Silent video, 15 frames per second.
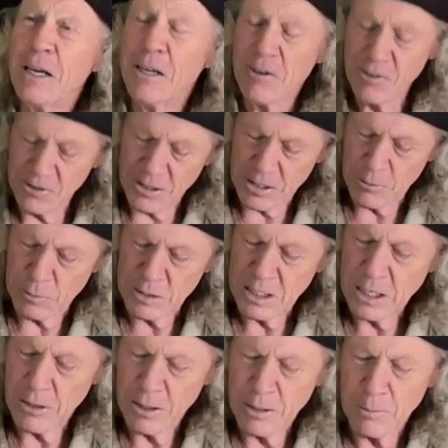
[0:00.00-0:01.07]
hand, I would
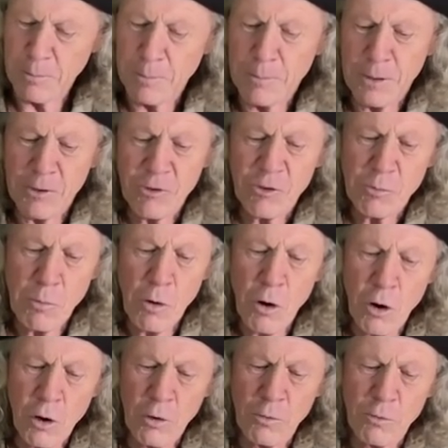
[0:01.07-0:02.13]
carry a, a small